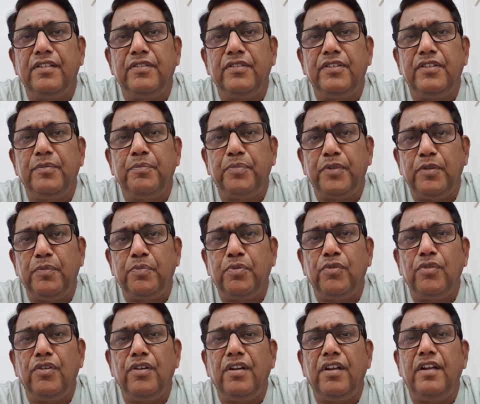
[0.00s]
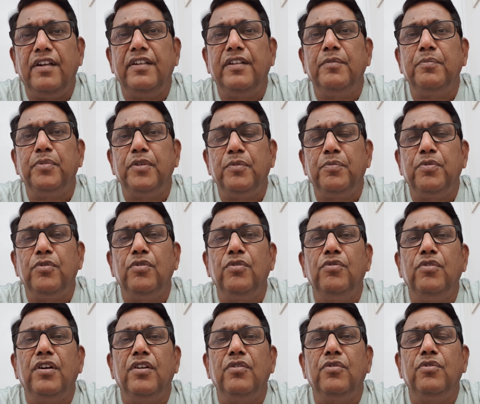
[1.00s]
the people, and the people
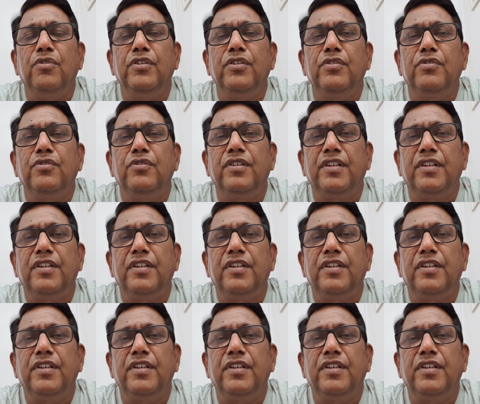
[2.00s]
who are going to